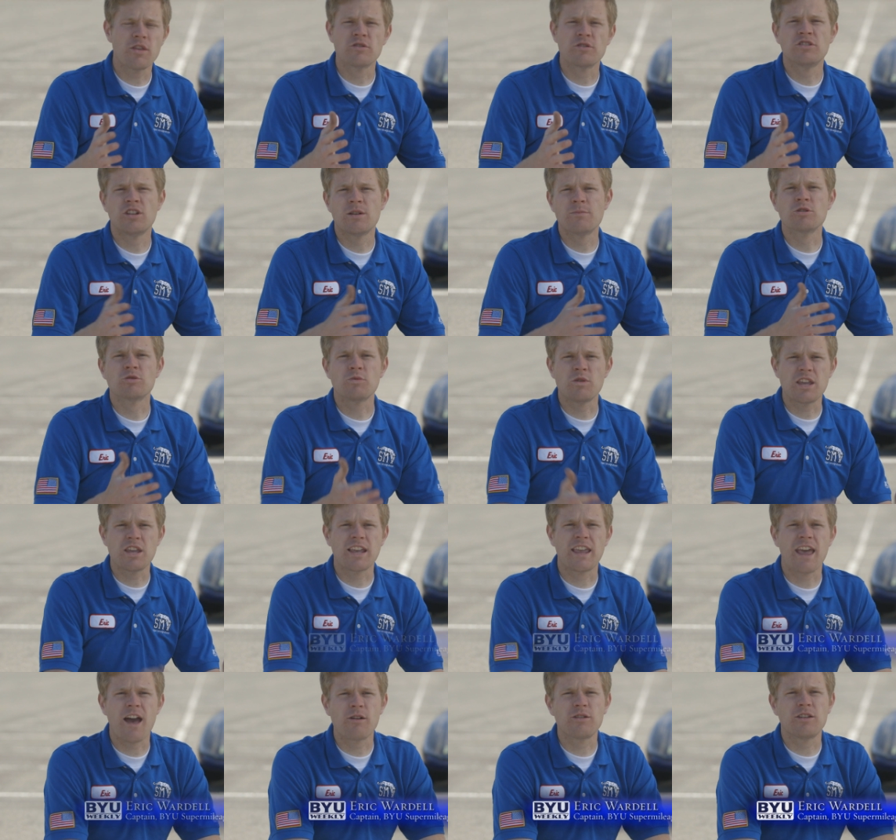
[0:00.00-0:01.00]
those numbers, we
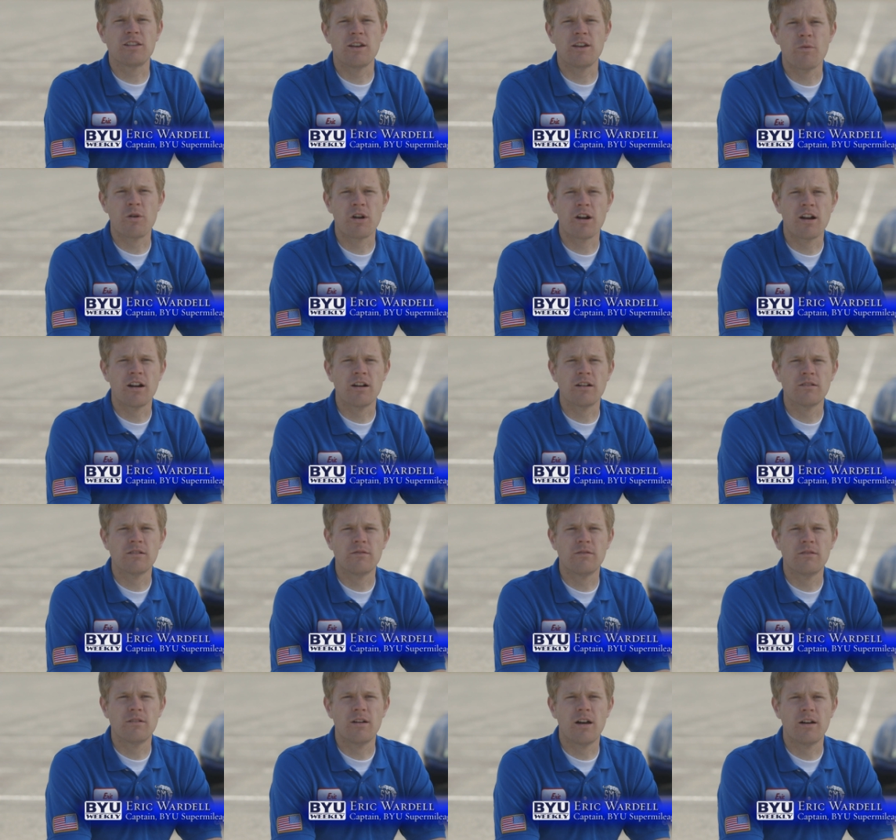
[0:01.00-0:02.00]
can calculate what our
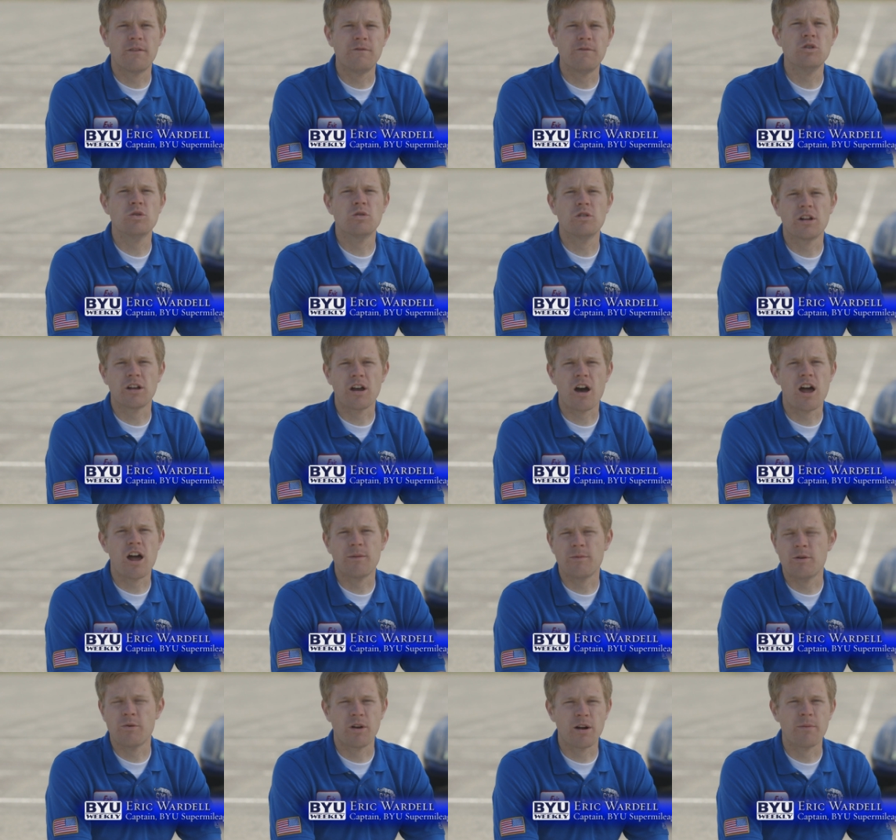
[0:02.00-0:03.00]
fuel
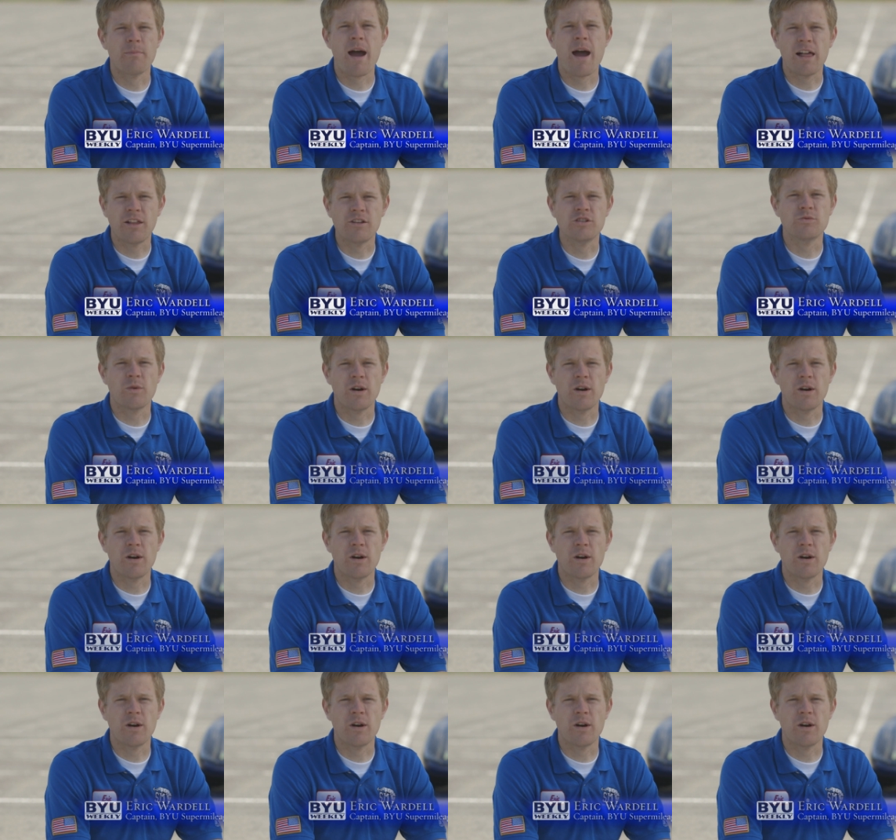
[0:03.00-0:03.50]
economy, what our mileage